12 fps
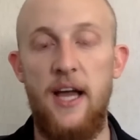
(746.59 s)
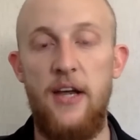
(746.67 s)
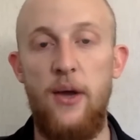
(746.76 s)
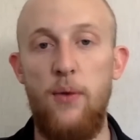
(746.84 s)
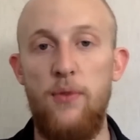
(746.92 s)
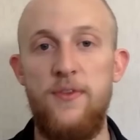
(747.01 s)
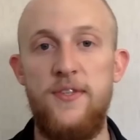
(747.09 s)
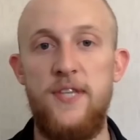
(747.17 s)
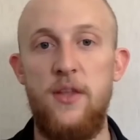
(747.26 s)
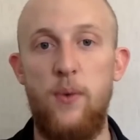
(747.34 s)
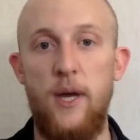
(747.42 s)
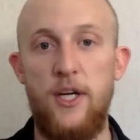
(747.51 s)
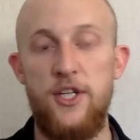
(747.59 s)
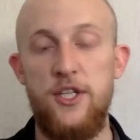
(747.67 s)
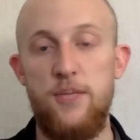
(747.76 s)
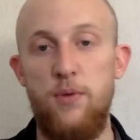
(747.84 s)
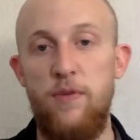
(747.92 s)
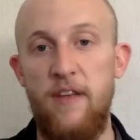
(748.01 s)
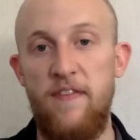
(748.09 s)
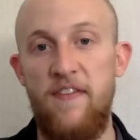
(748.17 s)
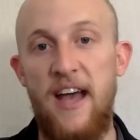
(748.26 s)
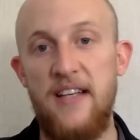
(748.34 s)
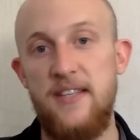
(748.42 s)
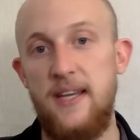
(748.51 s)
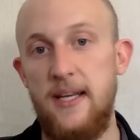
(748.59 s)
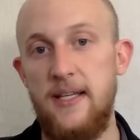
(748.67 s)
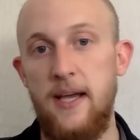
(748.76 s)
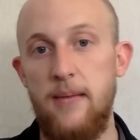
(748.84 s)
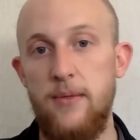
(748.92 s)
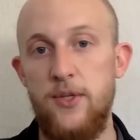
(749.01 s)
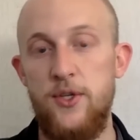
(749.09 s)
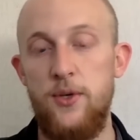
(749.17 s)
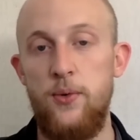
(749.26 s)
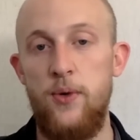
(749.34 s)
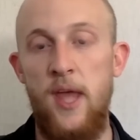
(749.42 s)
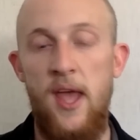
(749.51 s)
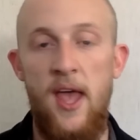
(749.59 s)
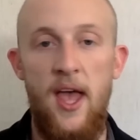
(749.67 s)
I don't see the Russians moving fast anytime soon.